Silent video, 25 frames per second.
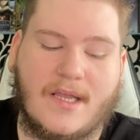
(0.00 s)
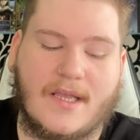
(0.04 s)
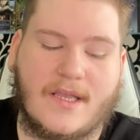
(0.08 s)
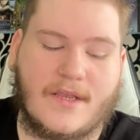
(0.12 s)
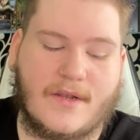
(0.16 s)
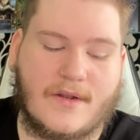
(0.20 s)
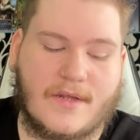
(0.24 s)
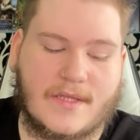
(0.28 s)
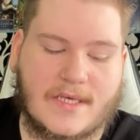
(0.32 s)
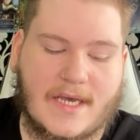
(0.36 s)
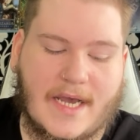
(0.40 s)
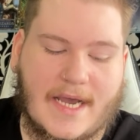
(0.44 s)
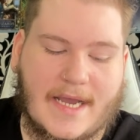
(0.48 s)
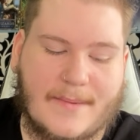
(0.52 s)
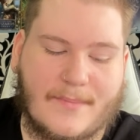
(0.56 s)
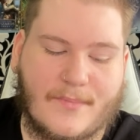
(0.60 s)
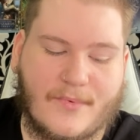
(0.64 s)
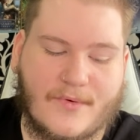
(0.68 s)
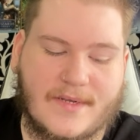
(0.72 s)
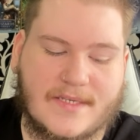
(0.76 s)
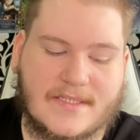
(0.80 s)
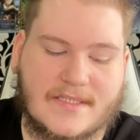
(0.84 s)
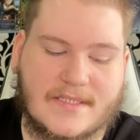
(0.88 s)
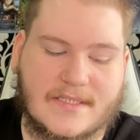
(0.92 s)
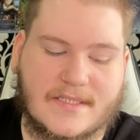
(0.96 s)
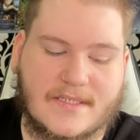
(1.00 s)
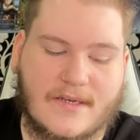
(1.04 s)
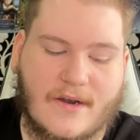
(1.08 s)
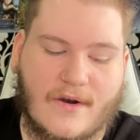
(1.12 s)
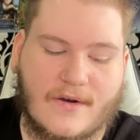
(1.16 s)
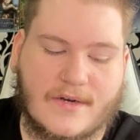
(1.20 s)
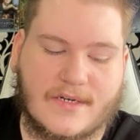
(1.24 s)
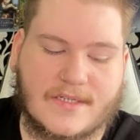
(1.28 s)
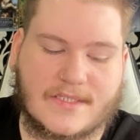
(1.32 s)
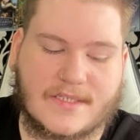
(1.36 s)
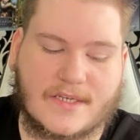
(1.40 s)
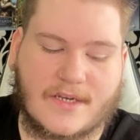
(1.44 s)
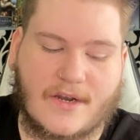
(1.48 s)
You know, the High Priestess
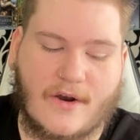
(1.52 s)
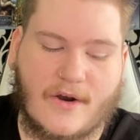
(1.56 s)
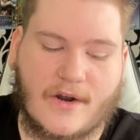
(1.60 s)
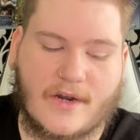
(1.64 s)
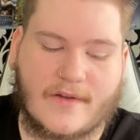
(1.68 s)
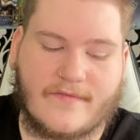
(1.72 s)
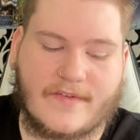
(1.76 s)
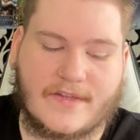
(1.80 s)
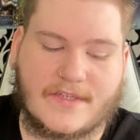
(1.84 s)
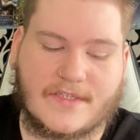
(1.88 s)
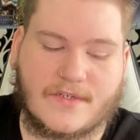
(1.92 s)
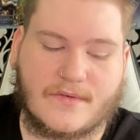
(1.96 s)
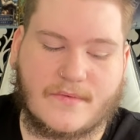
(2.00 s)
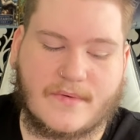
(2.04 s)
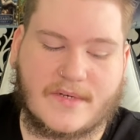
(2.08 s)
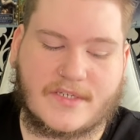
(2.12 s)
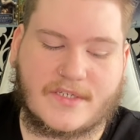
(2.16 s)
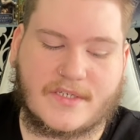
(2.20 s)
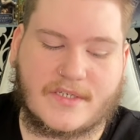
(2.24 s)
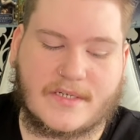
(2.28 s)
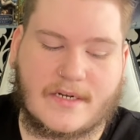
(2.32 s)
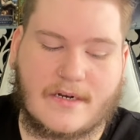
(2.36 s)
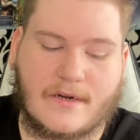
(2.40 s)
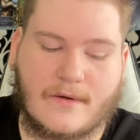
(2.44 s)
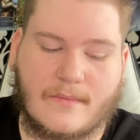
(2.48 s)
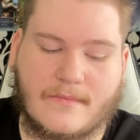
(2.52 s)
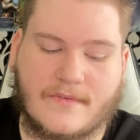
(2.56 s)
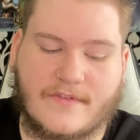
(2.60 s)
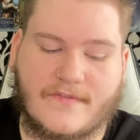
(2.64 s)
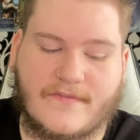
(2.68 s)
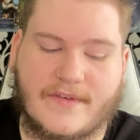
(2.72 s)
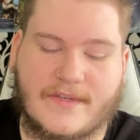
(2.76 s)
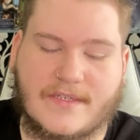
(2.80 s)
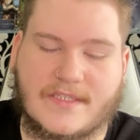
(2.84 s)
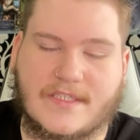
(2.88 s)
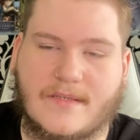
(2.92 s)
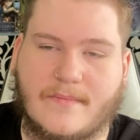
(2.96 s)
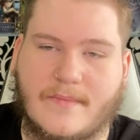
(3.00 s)
card is a card of intuition. It almost
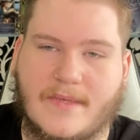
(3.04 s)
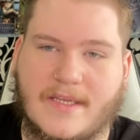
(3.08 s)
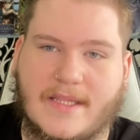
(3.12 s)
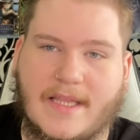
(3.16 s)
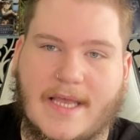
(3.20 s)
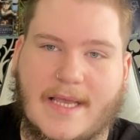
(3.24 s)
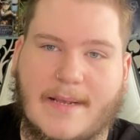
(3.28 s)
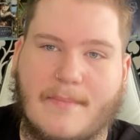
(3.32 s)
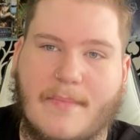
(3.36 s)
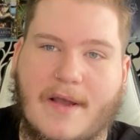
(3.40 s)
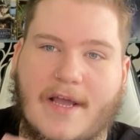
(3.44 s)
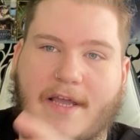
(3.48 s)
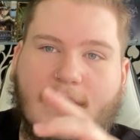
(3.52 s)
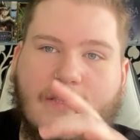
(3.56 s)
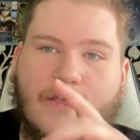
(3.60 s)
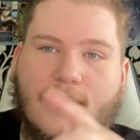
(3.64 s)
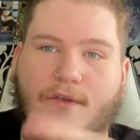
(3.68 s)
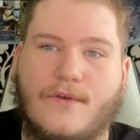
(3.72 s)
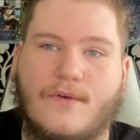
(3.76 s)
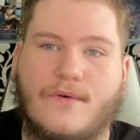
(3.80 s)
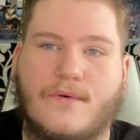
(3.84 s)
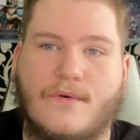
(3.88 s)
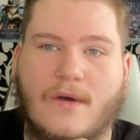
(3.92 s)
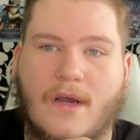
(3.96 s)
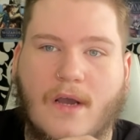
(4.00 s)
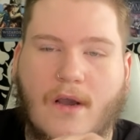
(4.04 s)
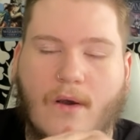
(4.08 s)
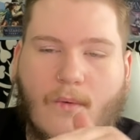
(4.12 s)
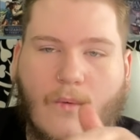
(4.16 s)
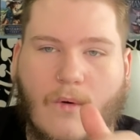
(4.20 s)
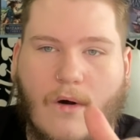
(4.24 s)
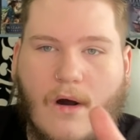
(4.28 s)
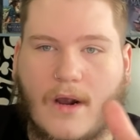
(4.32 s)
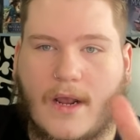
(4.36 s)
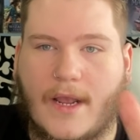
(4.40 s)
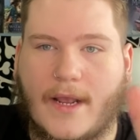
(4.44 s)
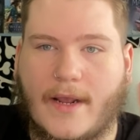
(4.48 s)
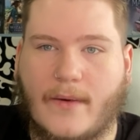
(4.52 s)
feels to me like by you
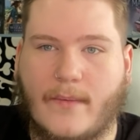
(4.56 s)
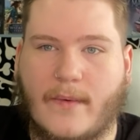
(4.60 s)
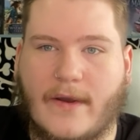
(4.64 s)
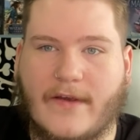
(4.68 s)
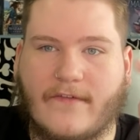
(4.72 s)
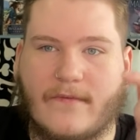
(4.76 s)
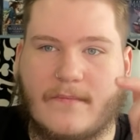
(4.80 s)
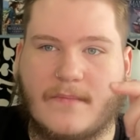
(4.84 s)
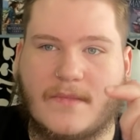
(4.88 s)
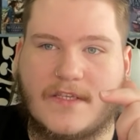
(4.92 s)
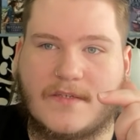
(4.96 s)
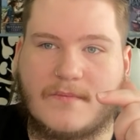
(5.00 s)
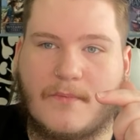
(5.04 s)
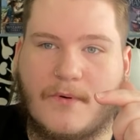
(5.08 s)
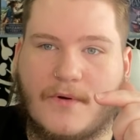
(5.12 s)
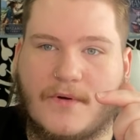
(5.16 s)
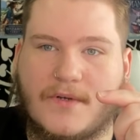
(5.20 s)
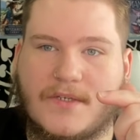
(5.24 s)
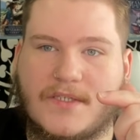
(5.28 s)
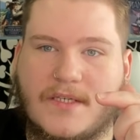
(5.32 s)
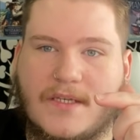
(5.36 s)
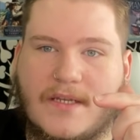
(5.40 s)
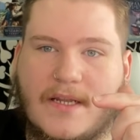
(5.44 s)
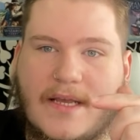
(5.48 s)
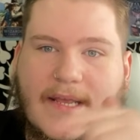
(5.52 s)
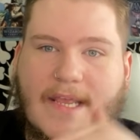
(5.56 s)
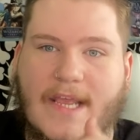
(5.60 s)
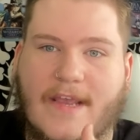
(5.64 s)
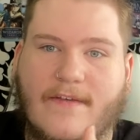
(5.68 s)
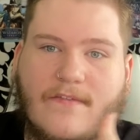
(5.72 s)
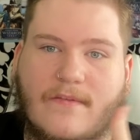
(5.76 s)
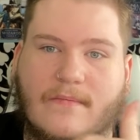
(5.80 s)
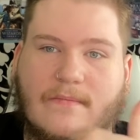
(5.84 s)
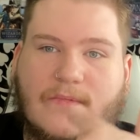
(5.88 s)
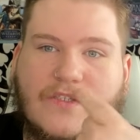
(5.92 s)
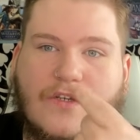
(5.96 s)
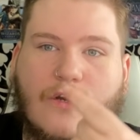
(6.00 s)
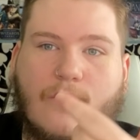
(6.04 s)
walking away from this person, it gave
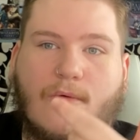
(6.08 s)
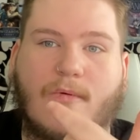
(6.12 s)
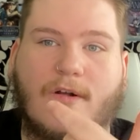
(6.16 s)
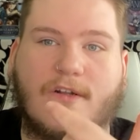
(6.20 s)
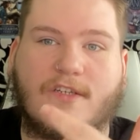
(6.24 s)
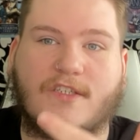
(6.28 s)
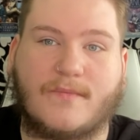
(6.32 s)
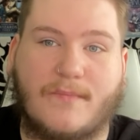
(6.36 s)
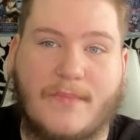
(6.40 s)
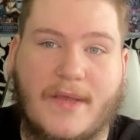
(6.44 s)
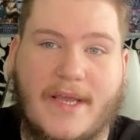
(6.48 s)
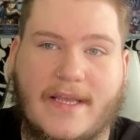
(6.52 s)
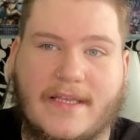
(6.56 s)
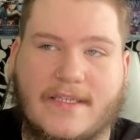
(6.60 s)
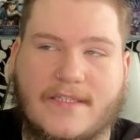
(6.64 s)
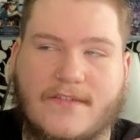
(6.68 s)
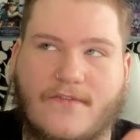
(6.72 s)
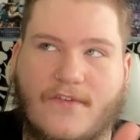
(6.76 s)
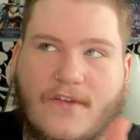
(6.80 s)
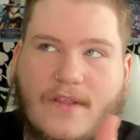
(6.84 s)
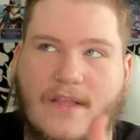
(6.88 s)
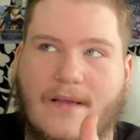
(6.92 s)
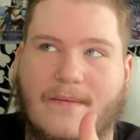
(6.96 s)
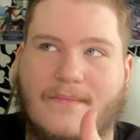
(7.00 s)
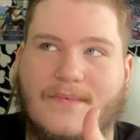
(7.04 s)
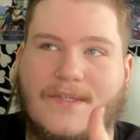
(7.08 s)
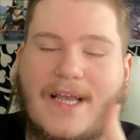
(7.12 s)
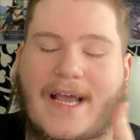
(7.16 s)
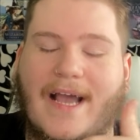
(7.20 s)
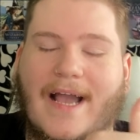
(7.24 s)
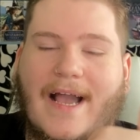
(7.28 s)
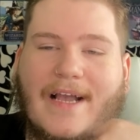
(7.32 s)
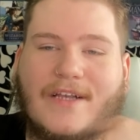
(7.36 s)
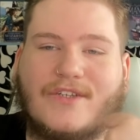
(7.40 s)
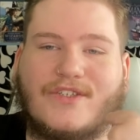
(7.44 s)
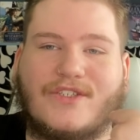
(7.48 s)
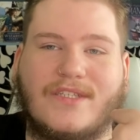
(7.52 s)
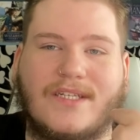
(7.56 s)
them so much space for them to
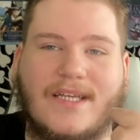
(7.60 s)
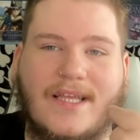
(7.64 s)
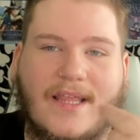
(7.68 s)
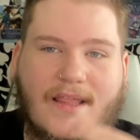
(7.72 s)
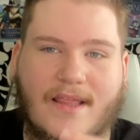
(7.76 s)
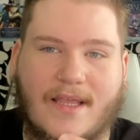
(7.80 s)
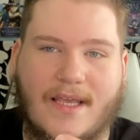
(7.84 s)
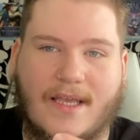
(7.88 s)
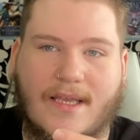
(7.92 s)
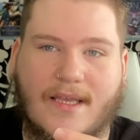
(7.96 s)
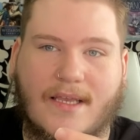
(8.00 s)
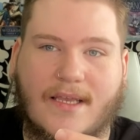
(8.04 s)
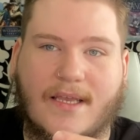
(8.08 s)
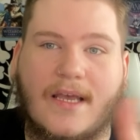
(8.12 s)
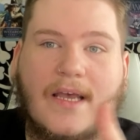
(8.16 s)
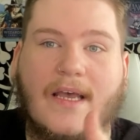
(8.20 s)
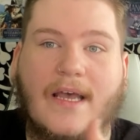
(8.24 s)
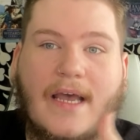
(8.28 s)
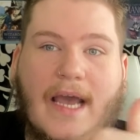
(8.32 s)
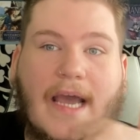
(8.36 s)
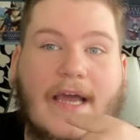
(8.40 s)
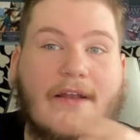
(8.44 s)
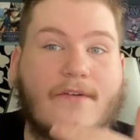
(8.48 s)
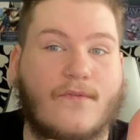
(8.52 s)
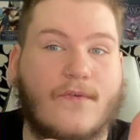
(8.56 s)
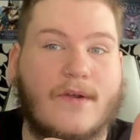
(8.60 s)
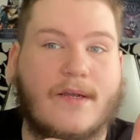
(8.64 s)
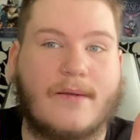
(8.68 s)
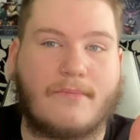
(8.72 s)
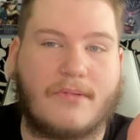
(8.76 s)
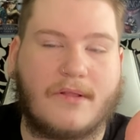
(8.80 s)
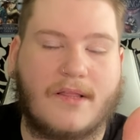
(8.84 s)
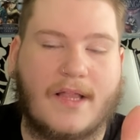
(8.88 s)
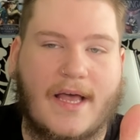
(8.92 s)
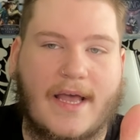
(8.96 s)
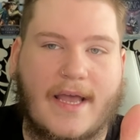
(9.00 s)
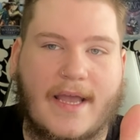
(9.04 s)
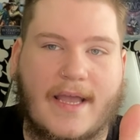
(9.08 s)
actually think and
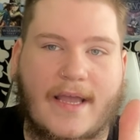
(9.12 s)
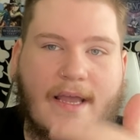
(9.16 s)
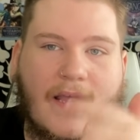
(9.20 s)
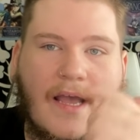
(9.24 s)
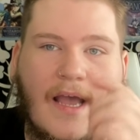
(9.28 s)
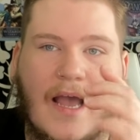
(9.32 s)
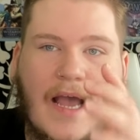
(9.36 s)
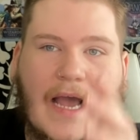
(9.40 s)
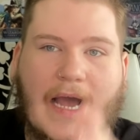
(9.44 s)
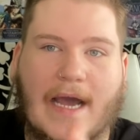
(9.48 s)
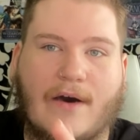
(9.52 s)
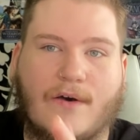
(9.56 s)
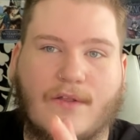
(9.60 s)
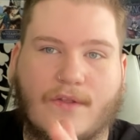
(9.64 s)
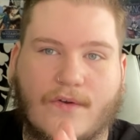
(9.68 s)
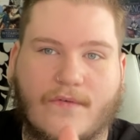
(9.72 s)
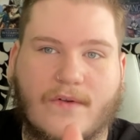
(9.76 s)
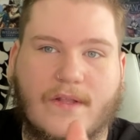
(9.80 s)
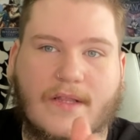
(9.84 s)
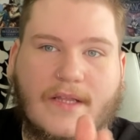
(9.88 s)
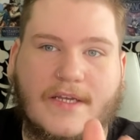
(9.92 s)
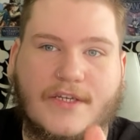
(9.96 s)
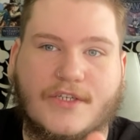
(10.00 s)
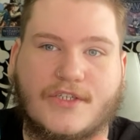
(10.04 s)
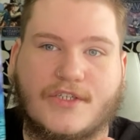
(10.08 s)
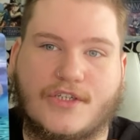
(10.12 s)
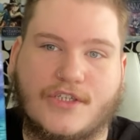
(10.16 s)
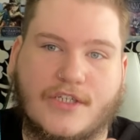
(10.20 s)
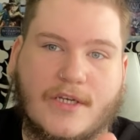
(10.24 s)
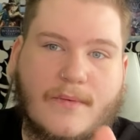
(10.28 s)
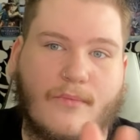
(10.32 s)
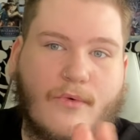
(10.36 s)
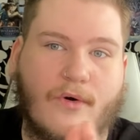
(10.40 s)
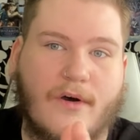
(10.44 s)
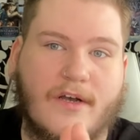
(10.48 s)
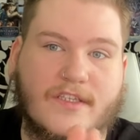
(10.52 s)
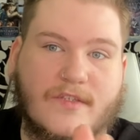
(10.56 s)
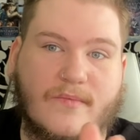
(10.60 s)
replay how the
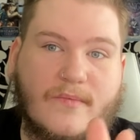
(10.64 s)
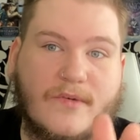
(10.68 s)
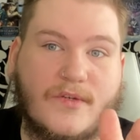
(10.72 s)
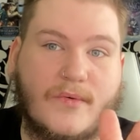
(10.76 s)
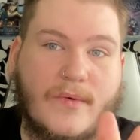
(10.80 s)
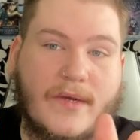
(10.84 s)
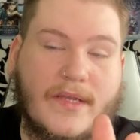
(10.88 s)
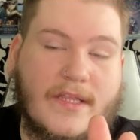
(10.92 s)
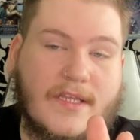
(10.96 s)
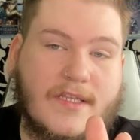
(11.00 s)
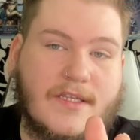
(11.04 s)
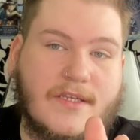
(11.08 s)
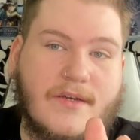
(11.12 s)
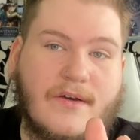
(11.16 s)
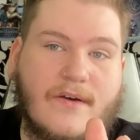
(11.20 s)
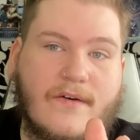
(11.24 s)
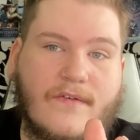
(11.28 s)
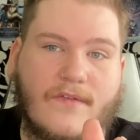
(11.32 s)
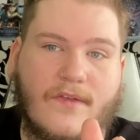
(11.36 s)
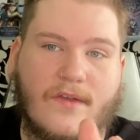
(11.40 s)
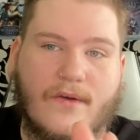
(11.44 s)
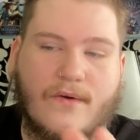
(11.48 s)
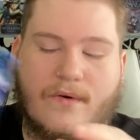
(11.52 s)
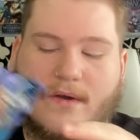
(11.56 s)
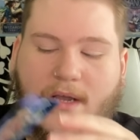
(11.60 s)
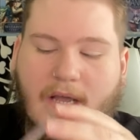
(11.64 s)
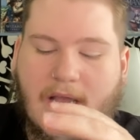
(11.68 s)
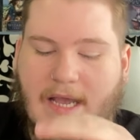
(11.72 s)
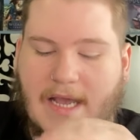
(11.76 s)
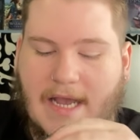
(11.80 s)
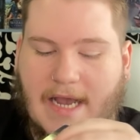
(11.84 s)
relationship was between the two of you.